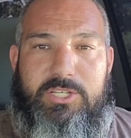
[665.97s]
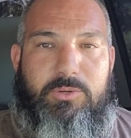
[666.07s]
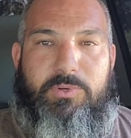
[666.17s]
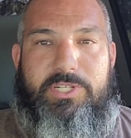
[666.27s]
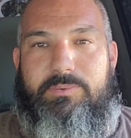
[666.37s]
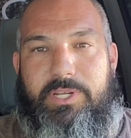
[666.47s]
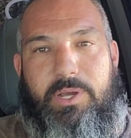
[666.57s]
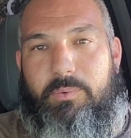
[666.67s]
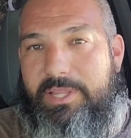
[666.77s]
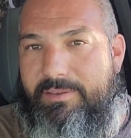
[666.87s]
So we're just, you
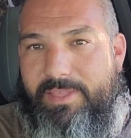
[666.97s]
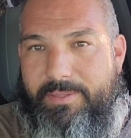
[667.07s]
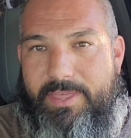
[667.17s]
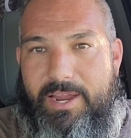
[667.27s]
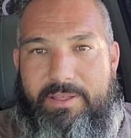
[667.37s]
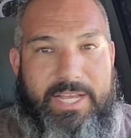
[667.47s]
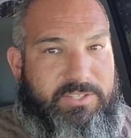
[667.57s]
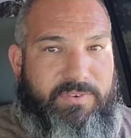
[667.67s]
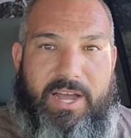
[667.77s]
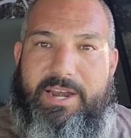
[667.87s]
know, we leave that there.
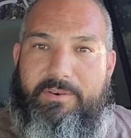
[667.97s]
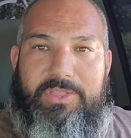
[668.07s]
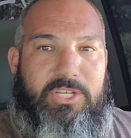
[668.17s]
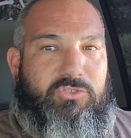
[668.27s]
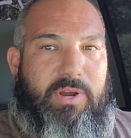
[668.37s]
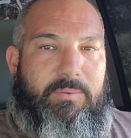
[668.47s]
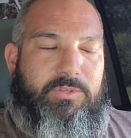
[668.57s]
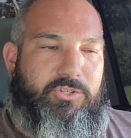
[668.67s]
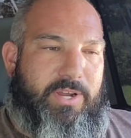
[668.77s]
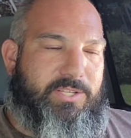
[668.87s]
That's fine. Everything's great
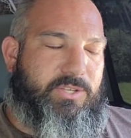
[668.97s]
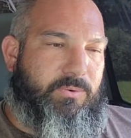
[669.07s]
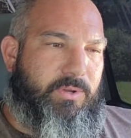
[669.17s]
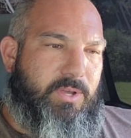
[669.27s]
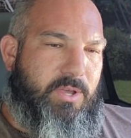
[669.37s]
with the trans tune.